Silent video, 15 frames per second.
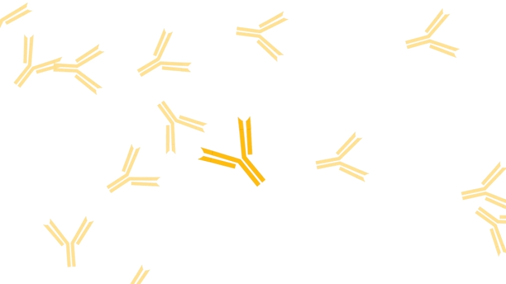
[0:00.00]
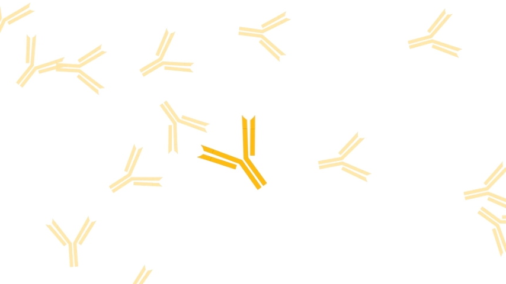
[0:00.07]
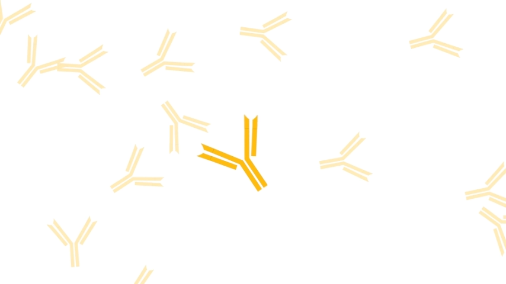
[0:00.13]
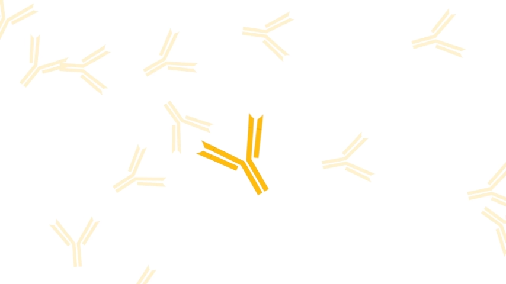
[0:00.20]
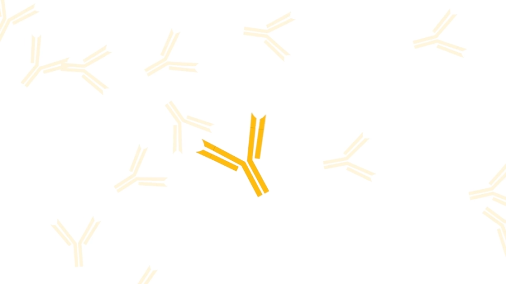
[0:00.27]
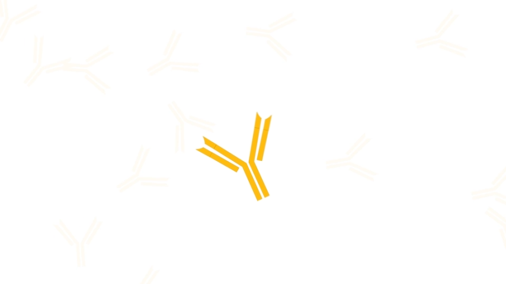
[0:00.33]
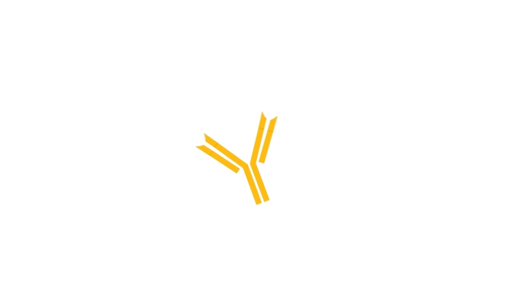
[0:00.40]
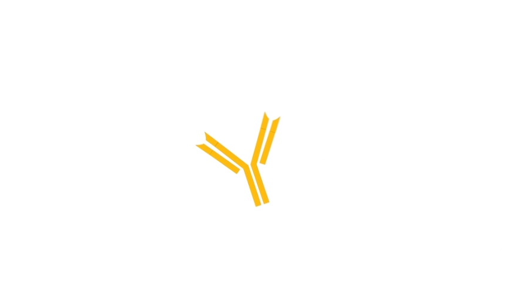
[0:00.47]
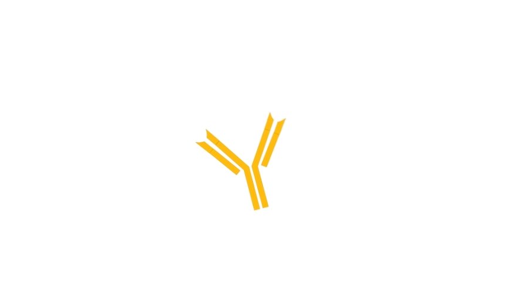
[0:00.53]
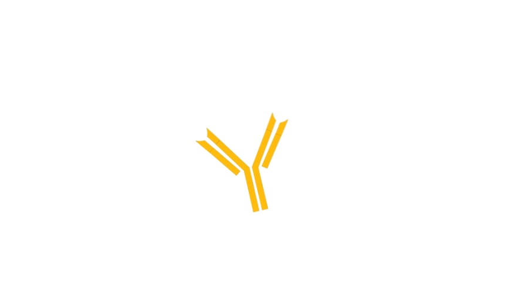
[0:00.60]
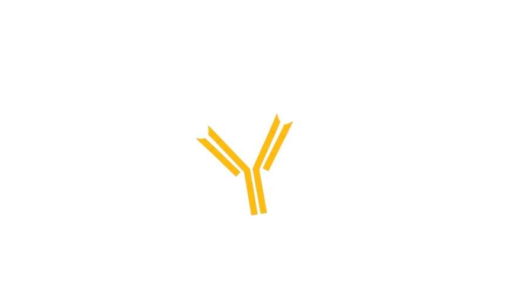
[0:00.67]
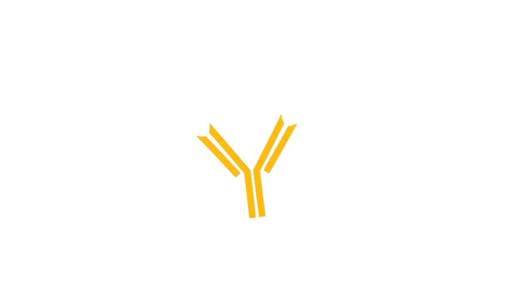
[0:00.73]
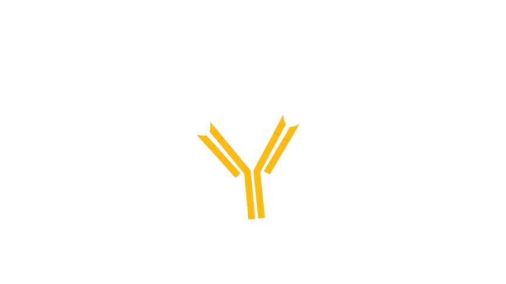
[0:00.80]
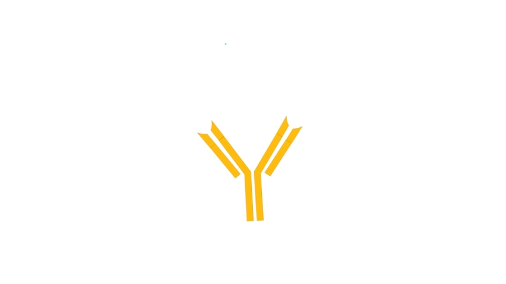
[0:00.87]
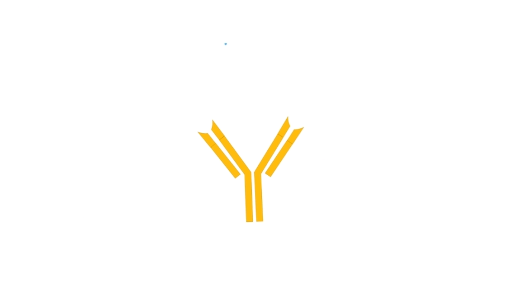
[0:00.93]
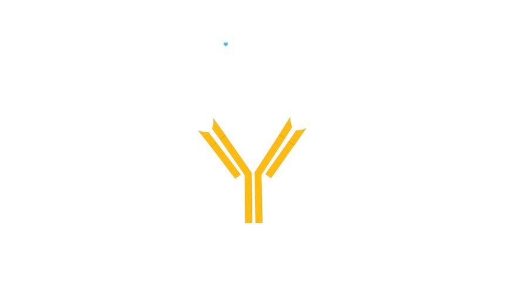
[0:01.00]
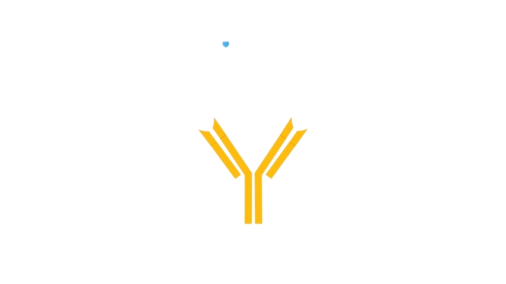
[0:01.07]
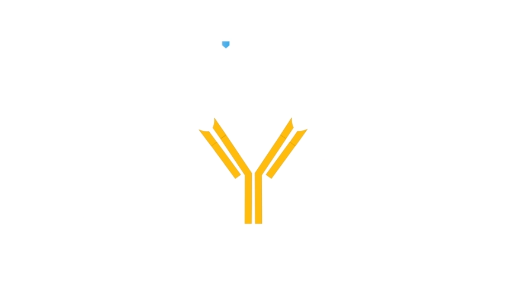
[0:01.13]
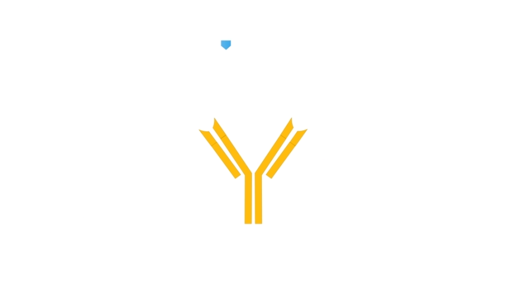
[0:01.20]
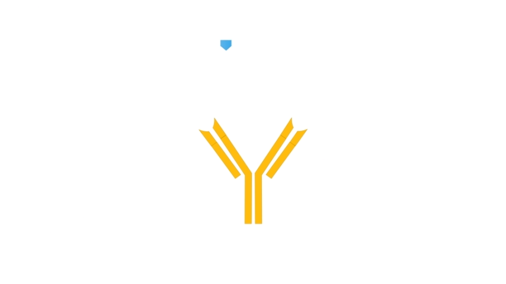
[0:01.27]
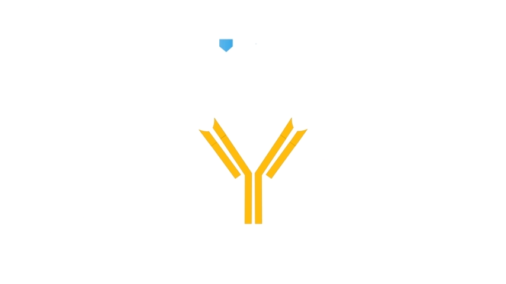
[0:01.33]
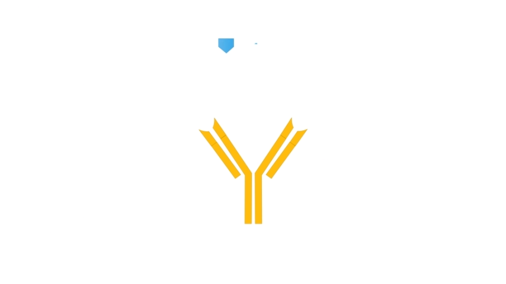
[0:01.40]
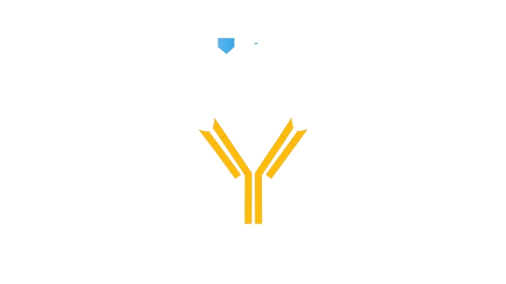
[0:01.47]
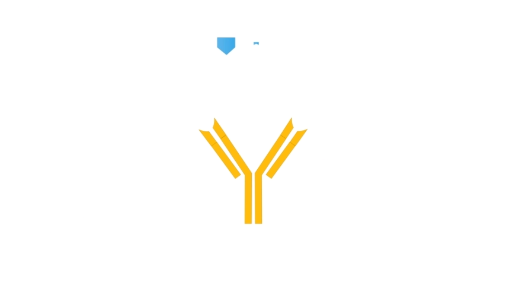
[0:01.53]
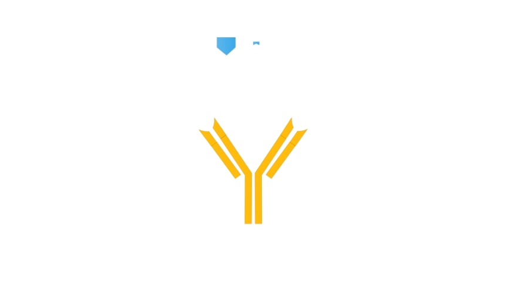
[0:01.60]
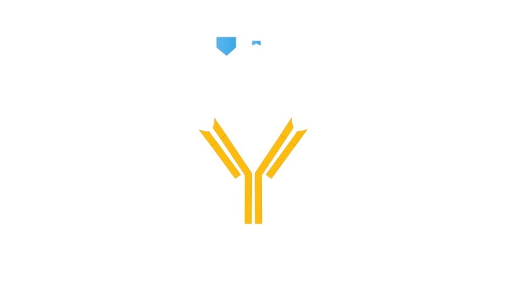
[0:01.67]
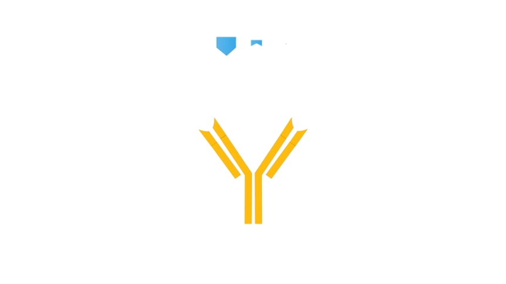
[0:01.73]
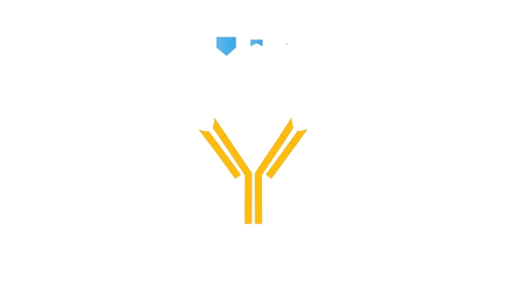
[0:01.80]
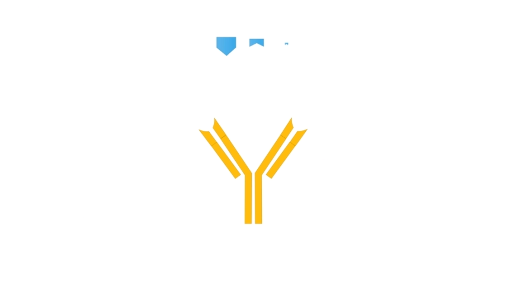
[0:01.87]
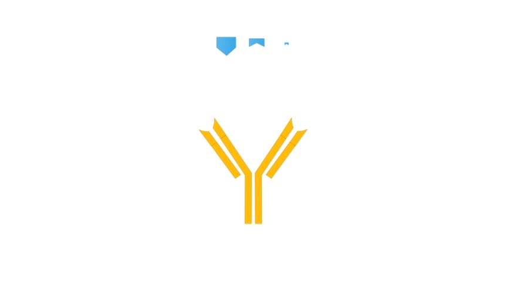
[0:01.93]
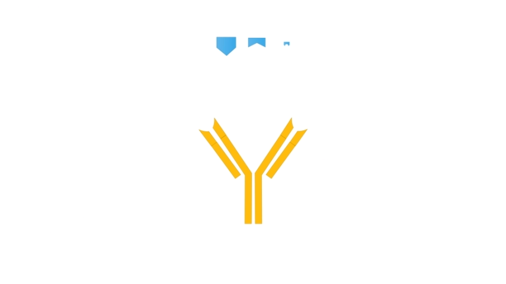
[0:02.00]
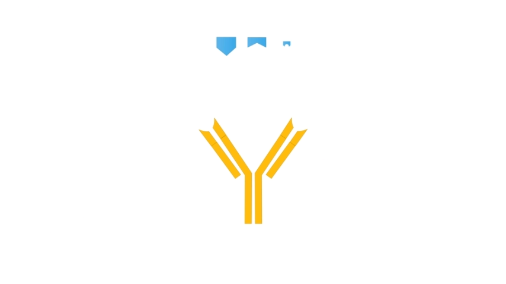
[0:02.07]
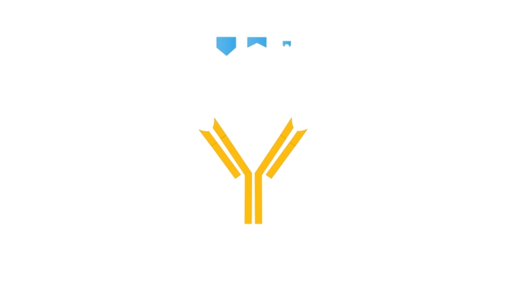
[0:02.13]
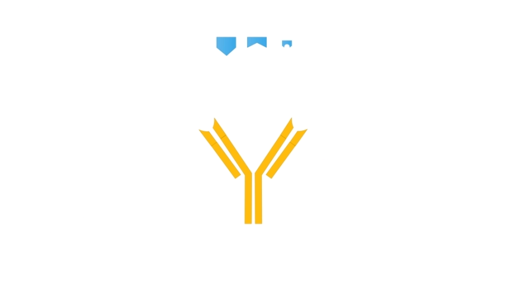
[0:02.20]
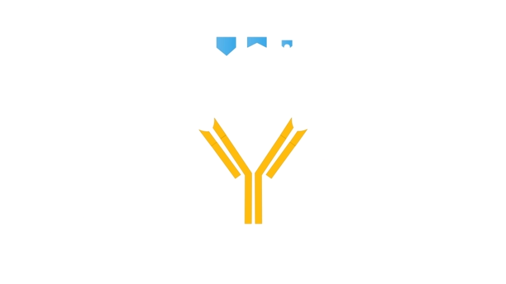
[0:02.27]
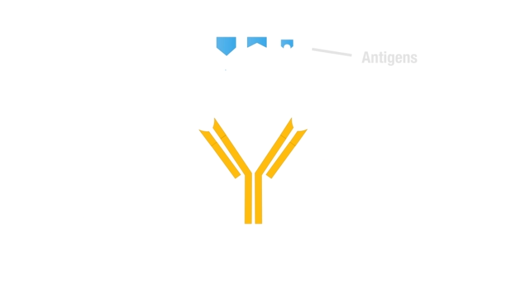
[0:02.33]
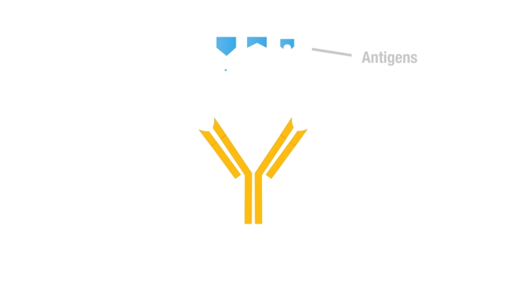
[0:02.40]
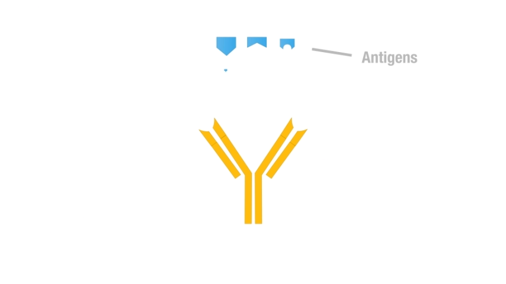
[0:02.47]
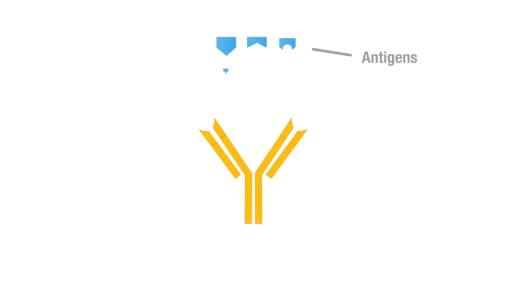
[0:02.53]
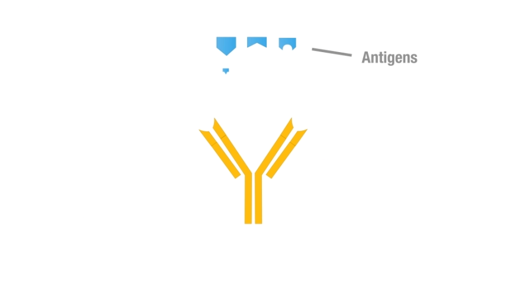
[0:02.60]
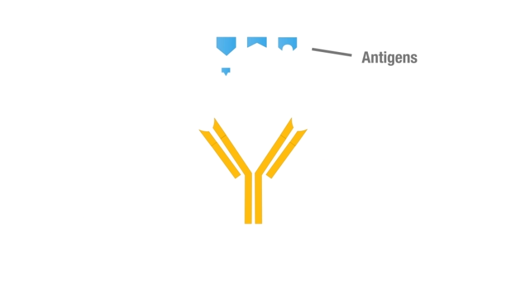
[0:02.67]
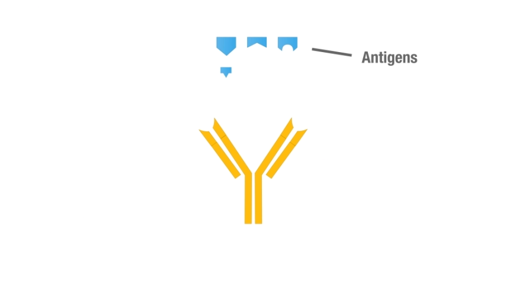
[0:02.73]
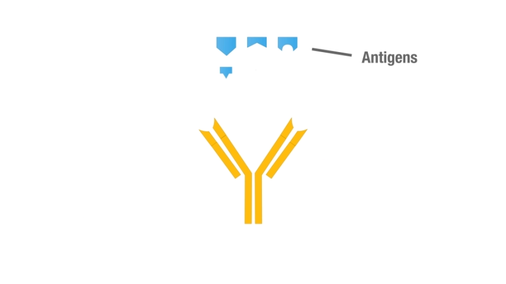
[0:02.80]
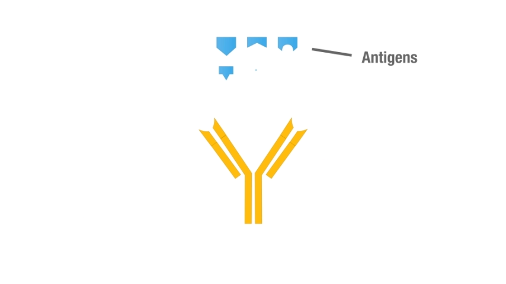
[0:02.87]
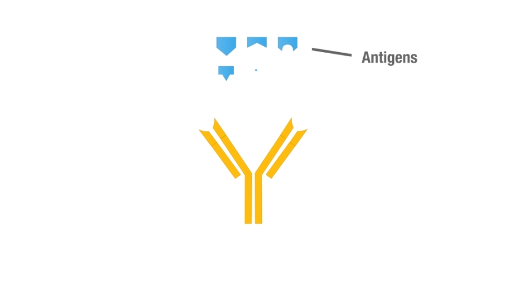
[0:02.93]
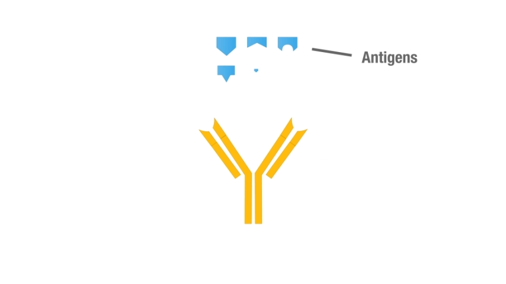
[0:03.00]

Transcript: No face is visible, so there are no lips to read.